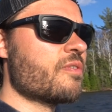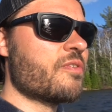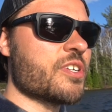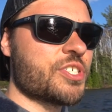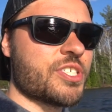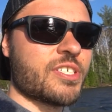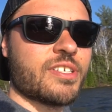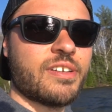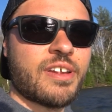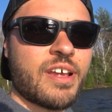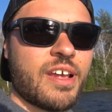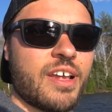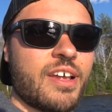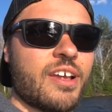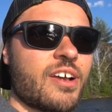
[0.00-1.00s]
we're fishing
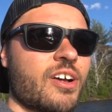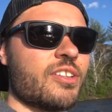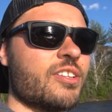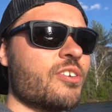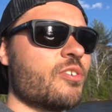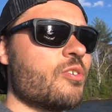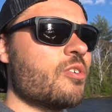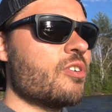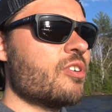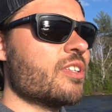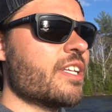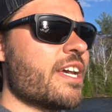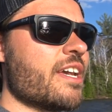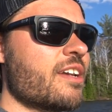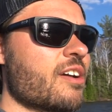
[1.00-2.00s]
a little
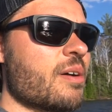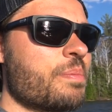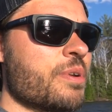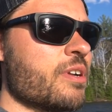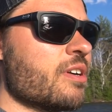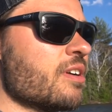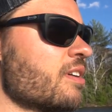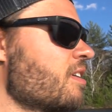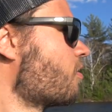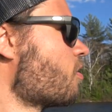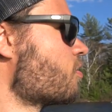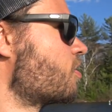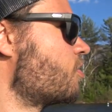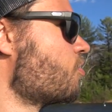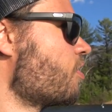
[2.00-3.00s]
lake up here
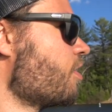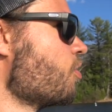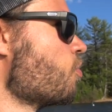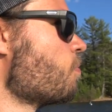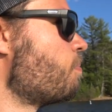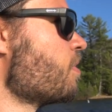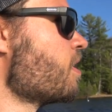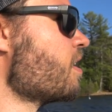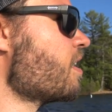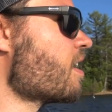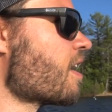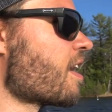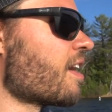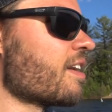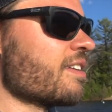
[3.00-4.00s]
close to the UP,
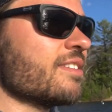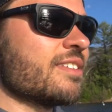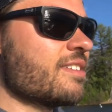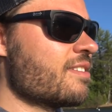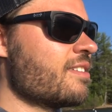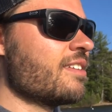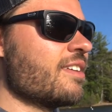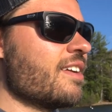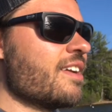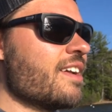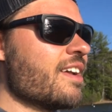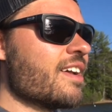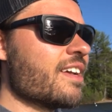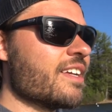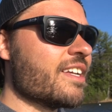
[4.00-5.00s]
and
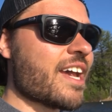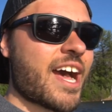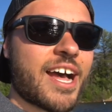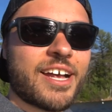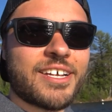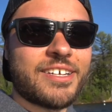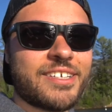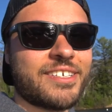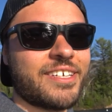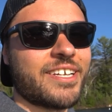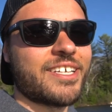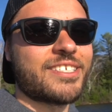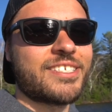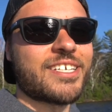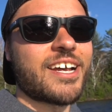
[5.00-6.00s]
yeah,
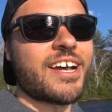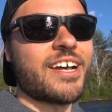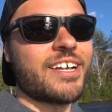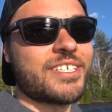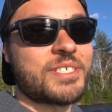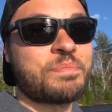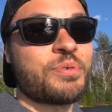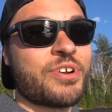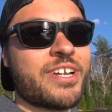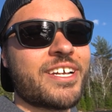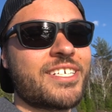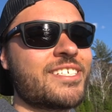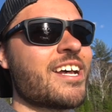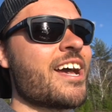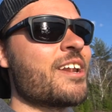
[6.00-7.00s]
it's pretty
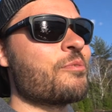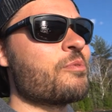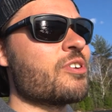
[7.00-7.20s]
exciting.